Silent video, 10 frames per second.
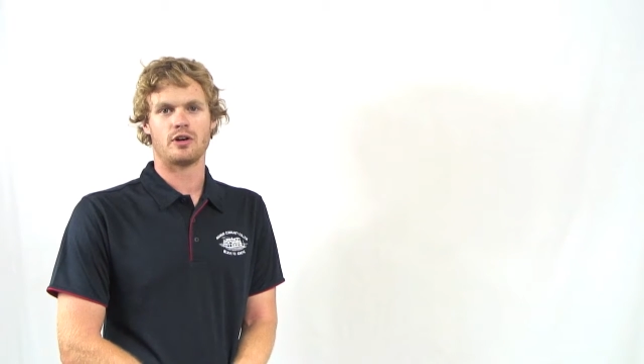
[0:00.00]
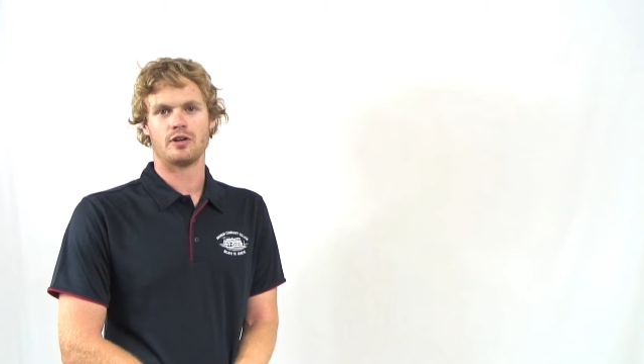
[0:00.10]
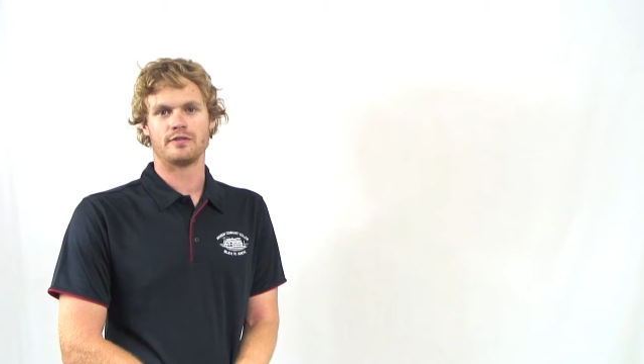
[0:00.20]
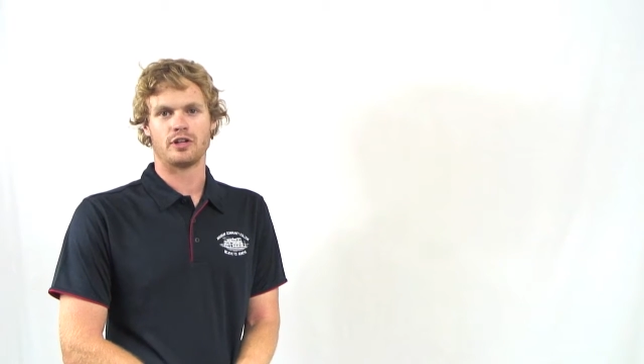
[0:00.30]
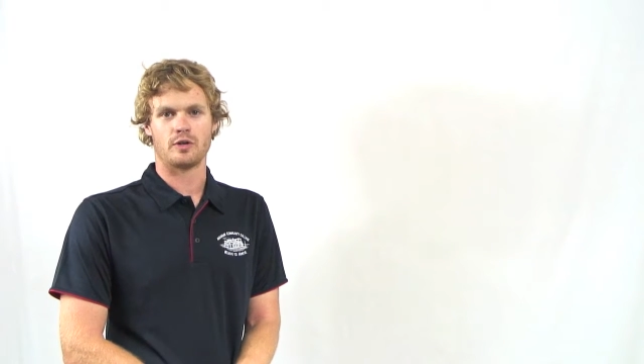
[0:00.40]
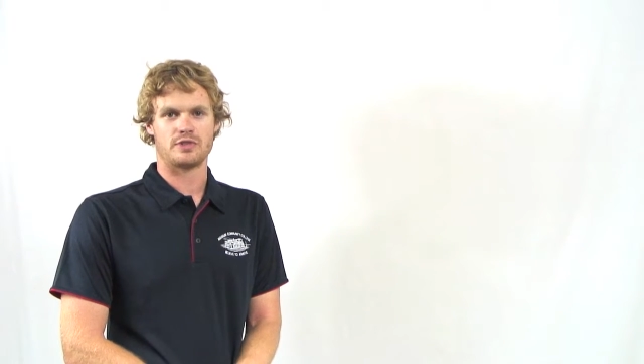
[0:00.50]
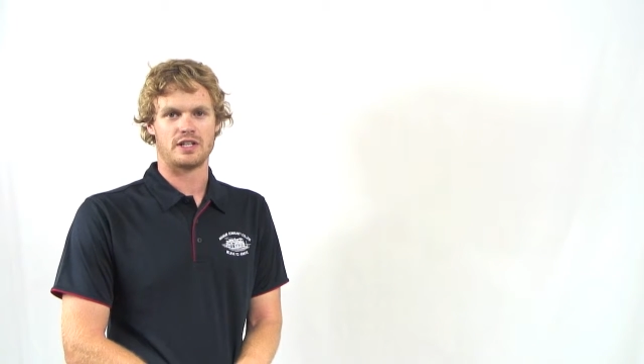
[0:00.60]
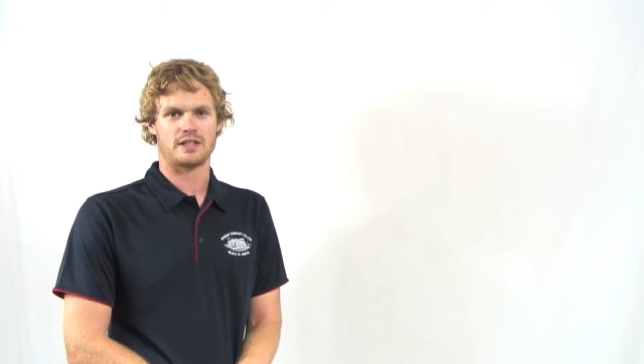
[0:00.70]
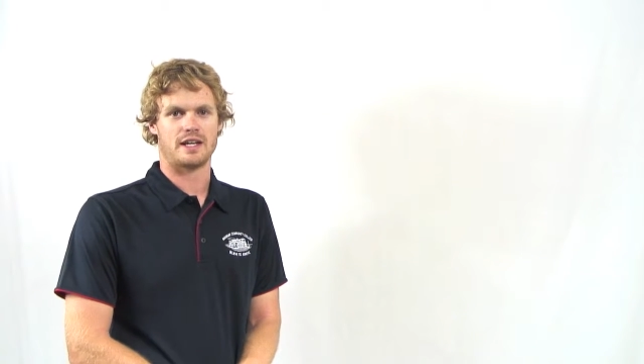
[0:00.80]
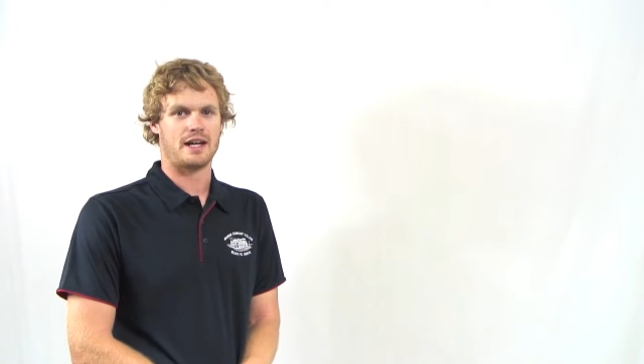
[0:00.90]
of an
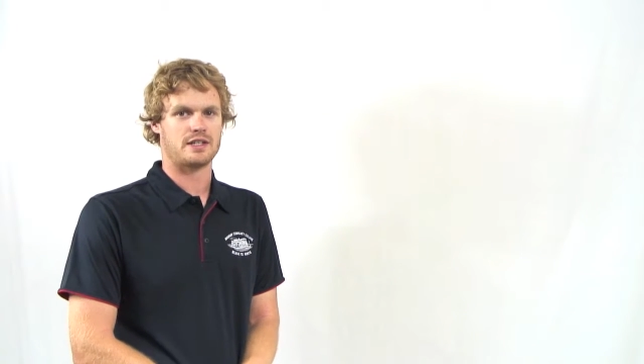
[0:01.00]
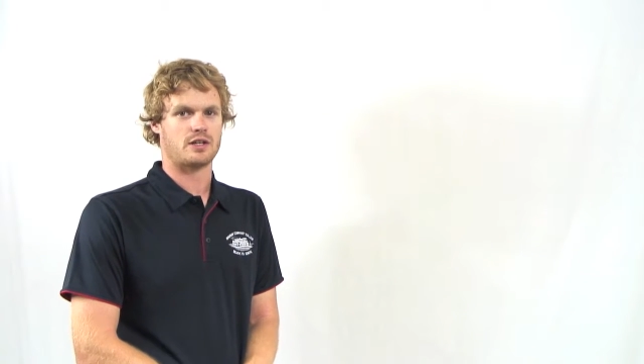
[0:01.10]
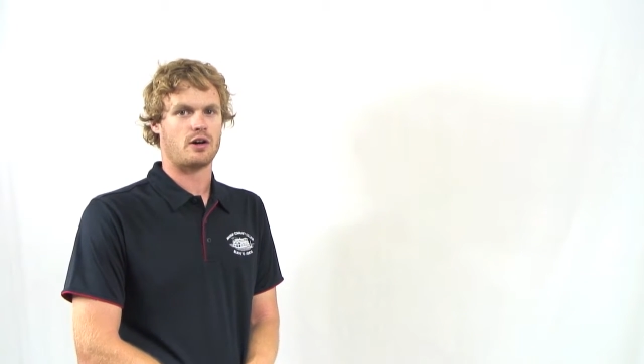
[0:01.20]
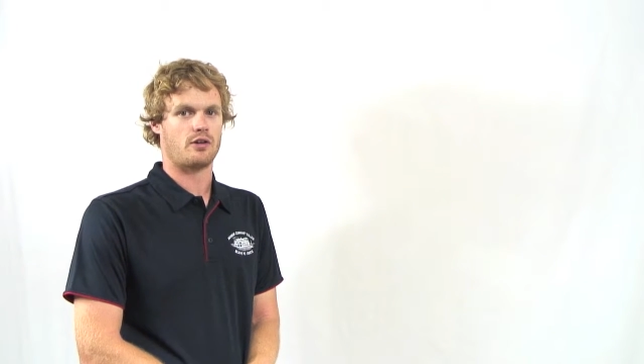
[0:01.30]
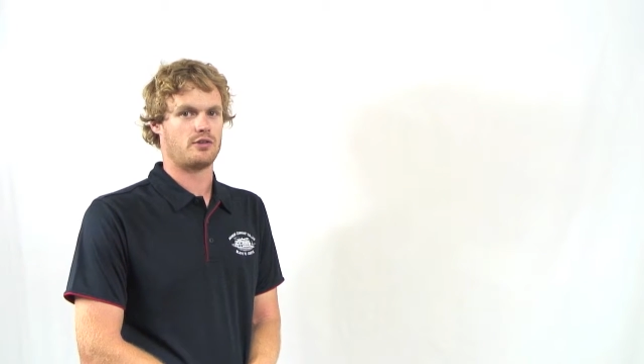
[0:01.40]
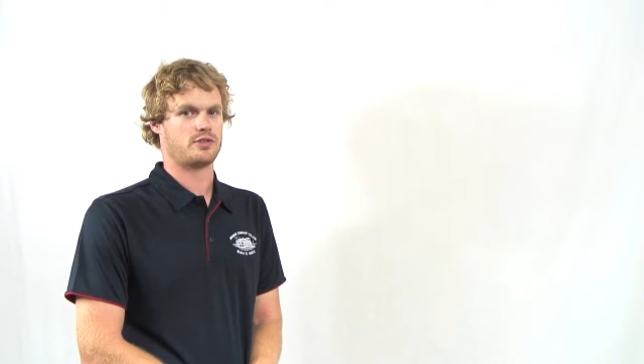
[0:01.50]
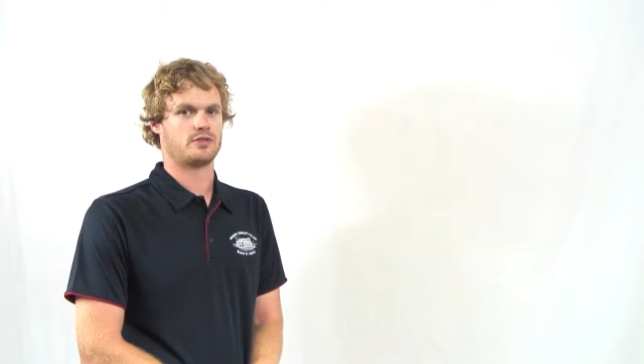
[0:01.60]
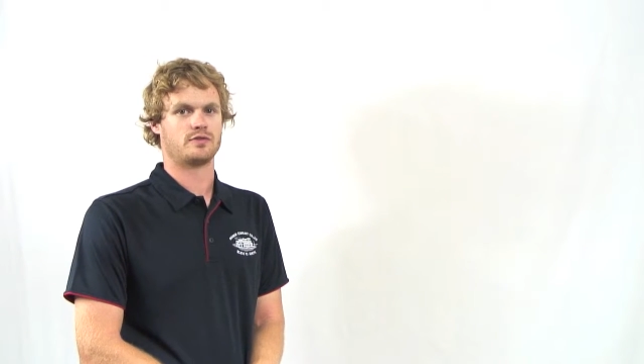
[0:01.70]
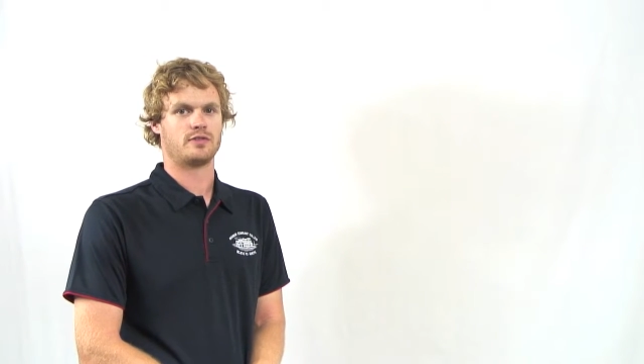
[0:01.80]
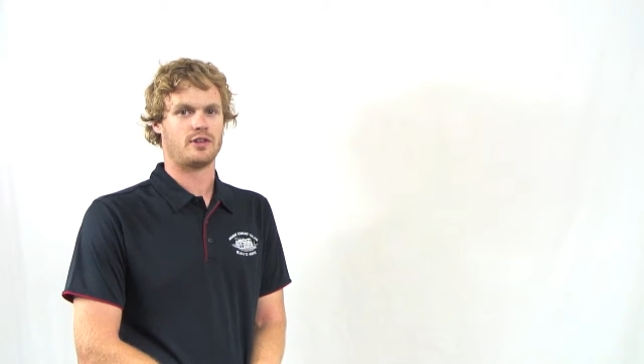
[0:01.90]
object that has a
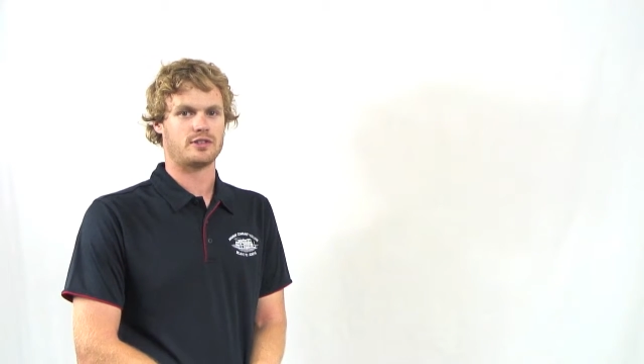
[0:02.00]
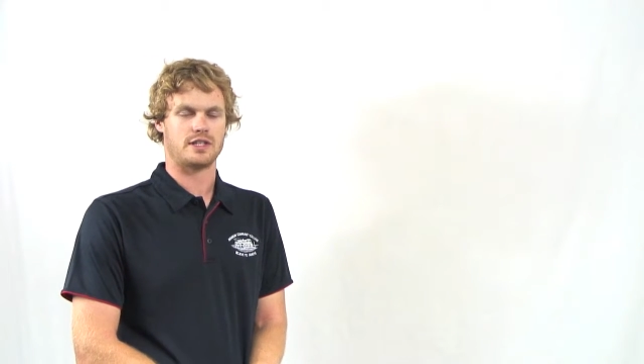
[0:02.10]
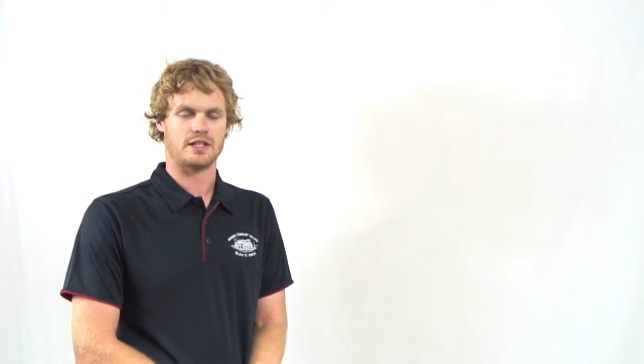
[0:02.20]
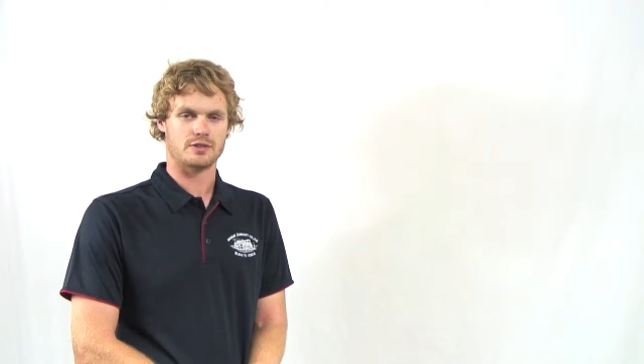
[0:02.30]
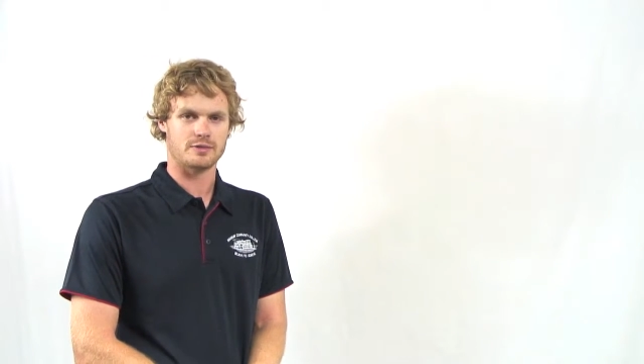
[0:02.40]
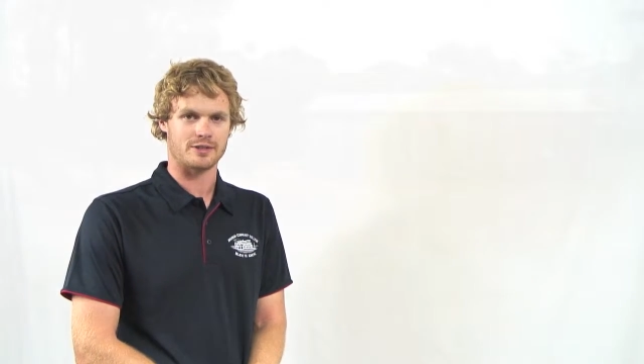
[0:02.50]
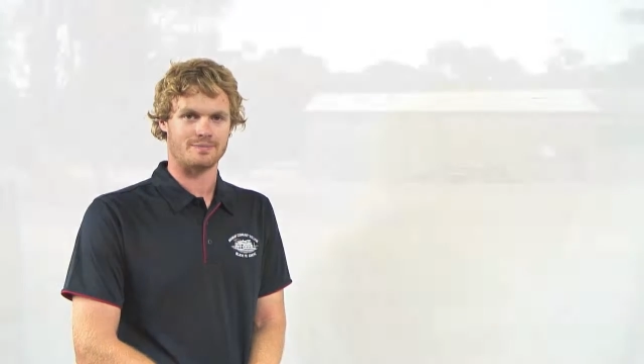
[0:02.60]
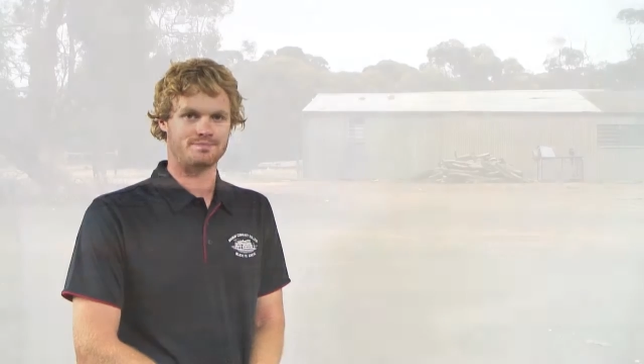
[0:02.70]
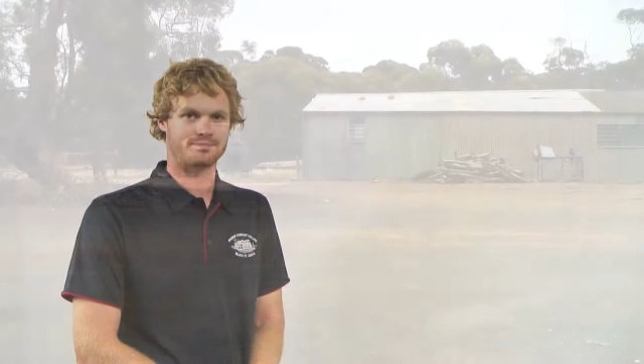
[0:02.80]
horizontal velocity as well.